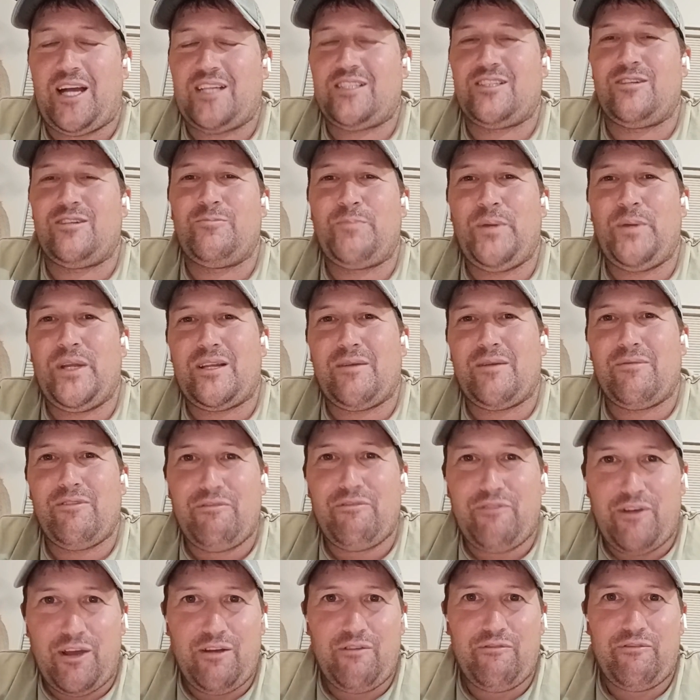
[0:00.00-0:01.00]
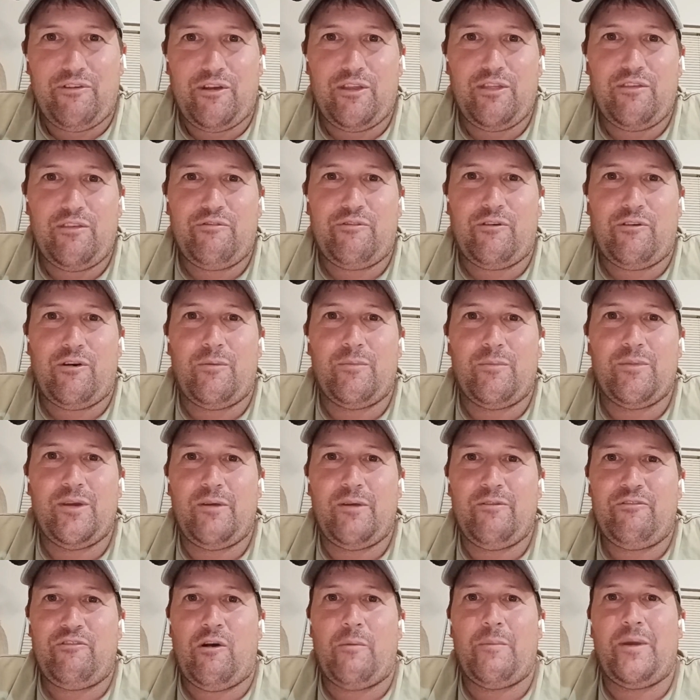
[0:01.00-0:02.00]
I still picked up the van and found the farm
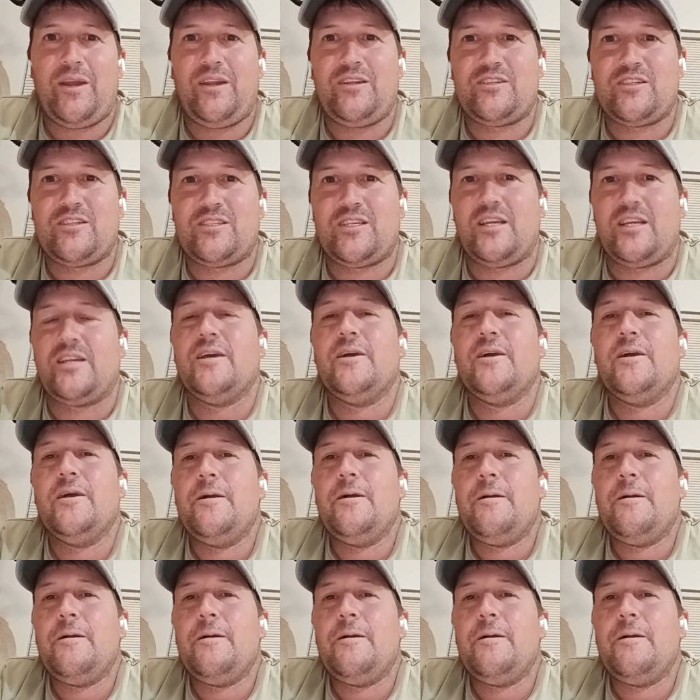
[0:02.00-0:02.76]
manager and said,